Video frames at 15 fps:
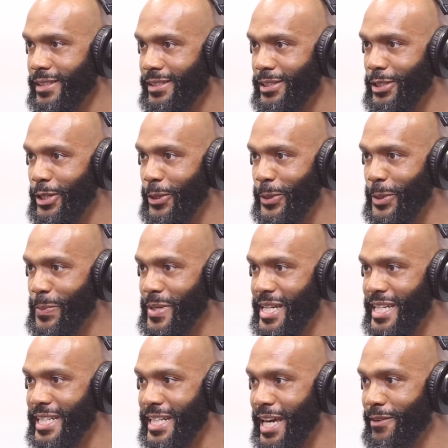You know what I
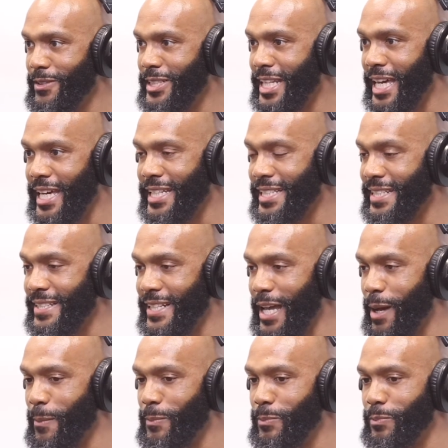mean? Everything is,
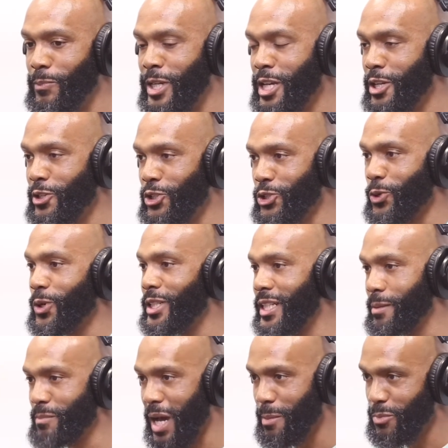I'm
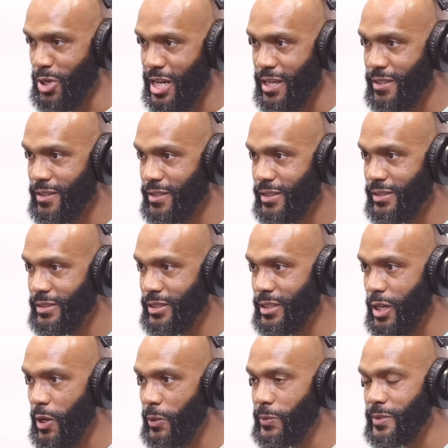shortening my breath. You
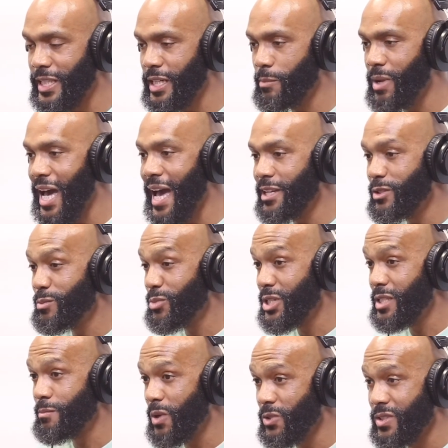know, think about how you
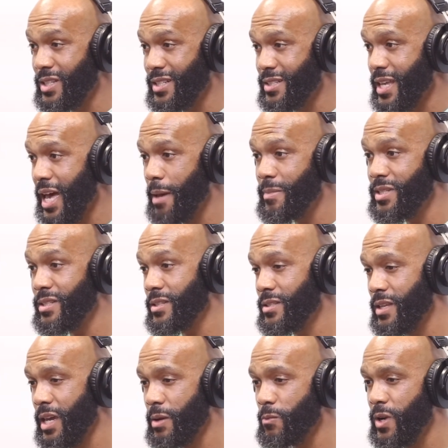breathe most of the time. It's the
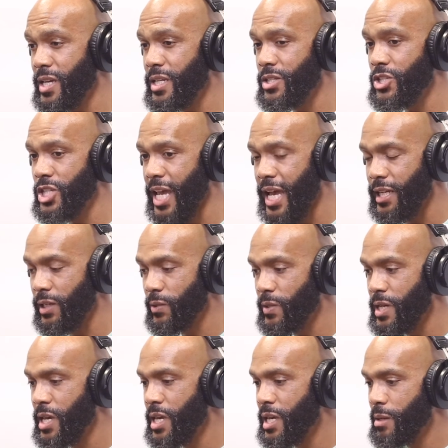same way. It's shallow.
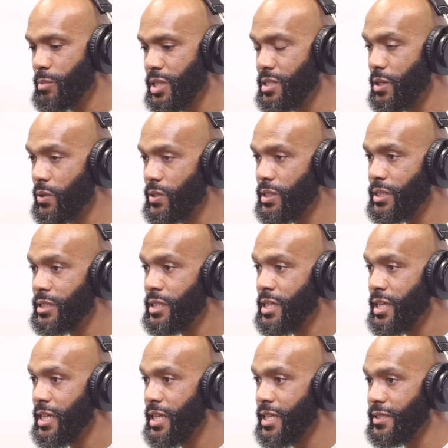But yoga,
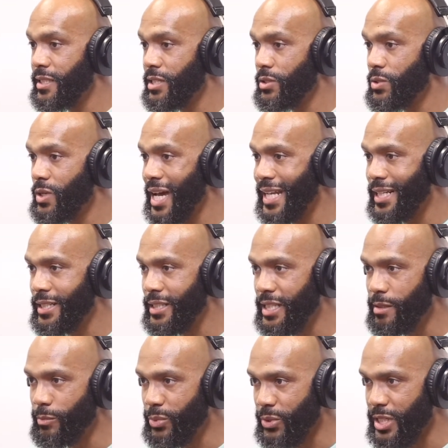it teaches you how to
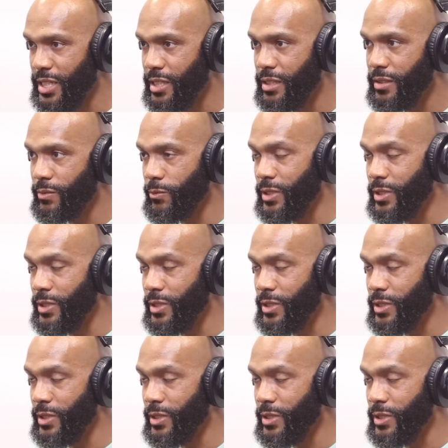deep breathe.